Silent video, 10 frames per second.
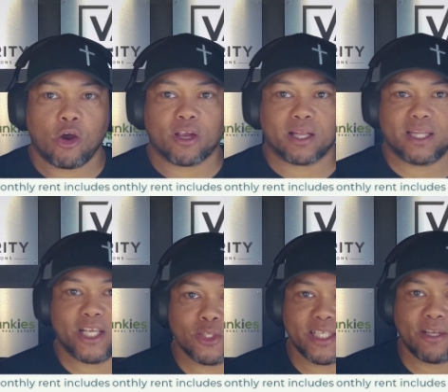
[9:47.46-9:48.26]
are
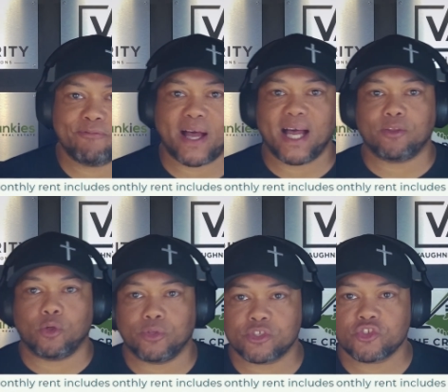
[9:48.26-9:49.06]
clearly defined
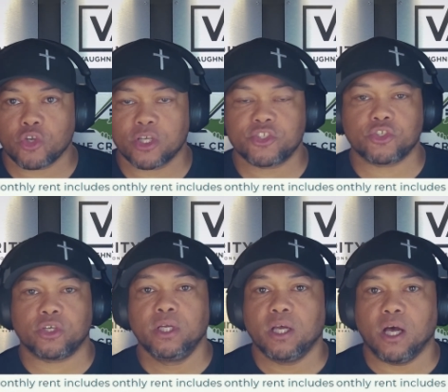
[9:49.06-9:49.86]
on the
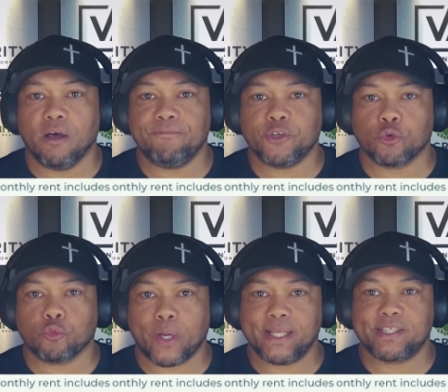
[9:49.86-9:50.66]
structure of your
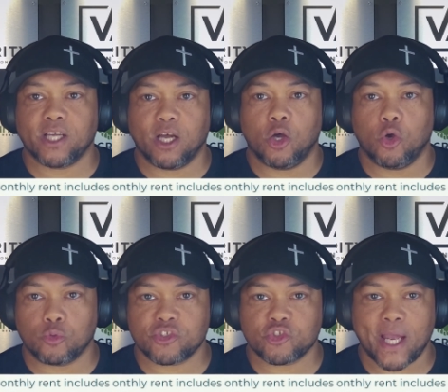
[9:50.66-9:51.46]
rent to
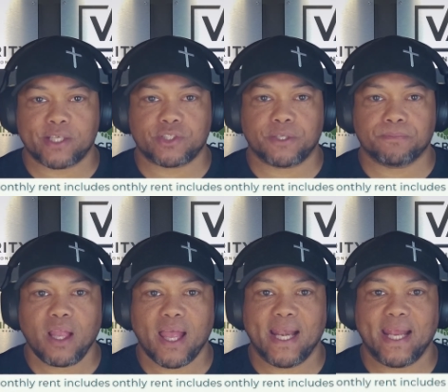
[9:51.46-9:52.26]
own strategy.
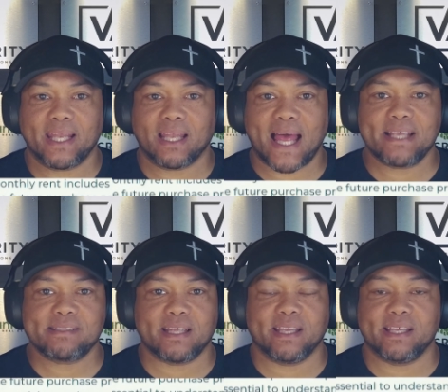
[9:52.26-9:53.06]
And then the
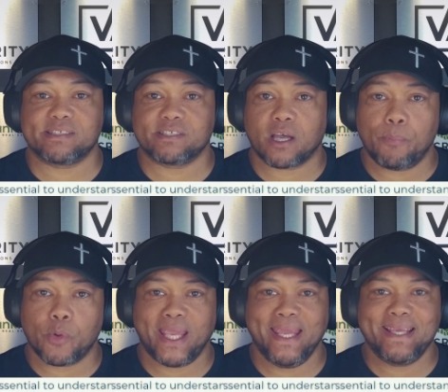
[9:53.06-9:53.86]
last thing is a
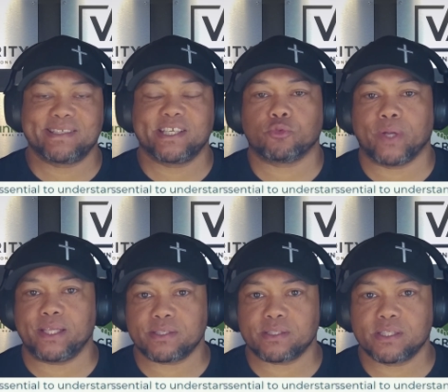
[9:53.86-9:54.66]
couple key
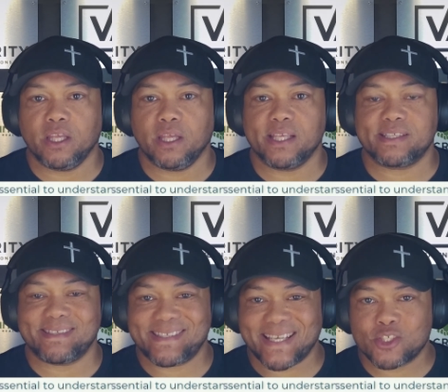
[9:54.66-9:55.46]
considerations. It's
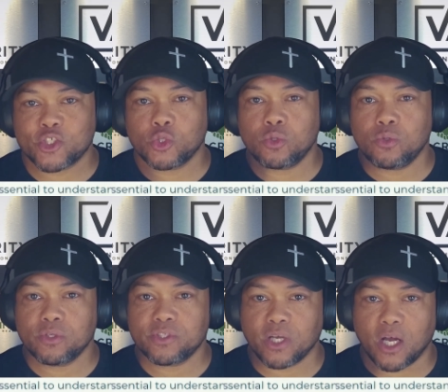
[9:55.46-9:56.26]
essential
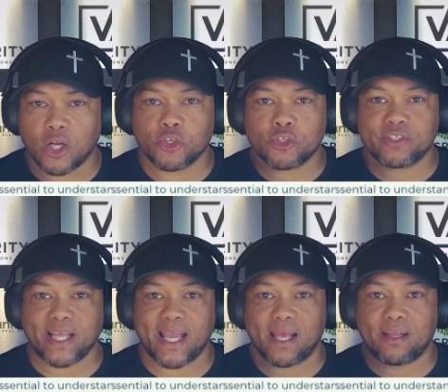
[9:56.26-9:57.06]
to
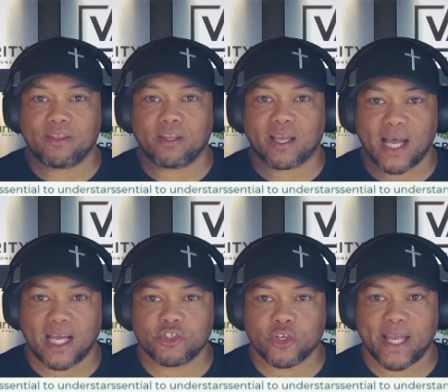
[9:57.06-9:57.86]
understand the
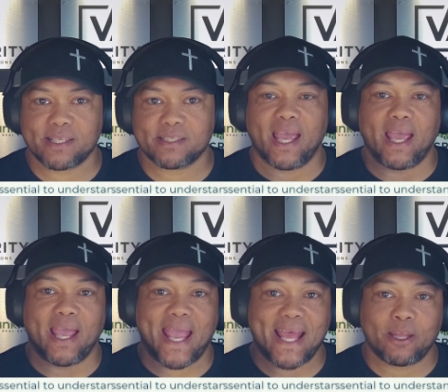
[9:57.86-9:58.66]
contracts
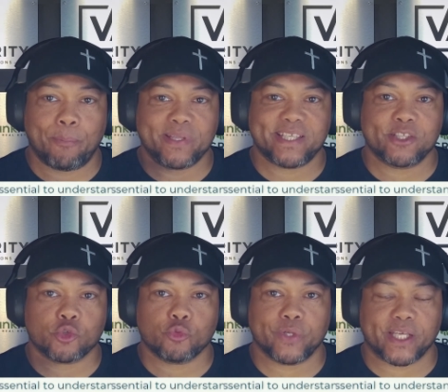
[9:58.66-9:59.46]
and the
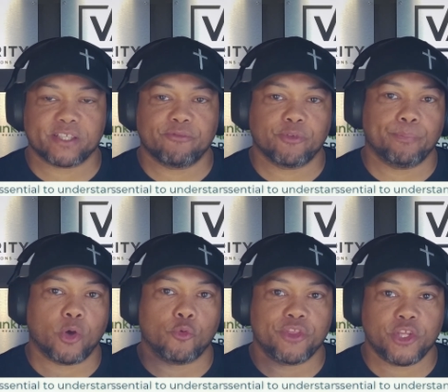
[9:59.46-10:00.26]
potential risk for
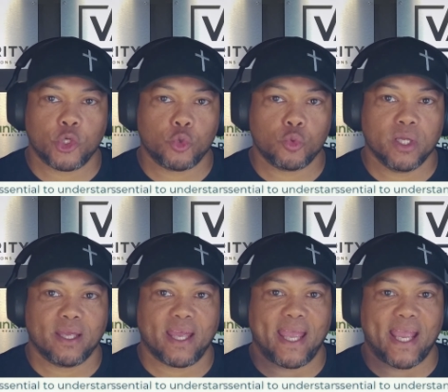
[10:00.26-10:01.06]
both you
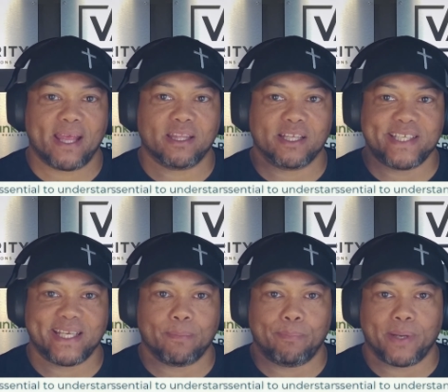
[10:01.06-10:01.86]
and the
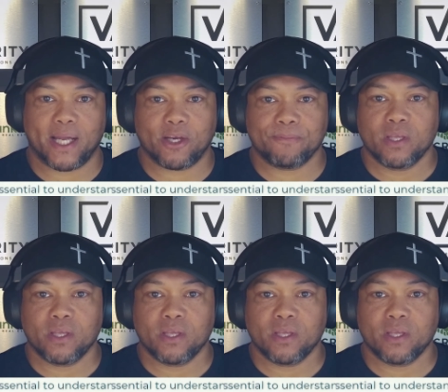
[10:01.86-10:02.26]
tenant buyer.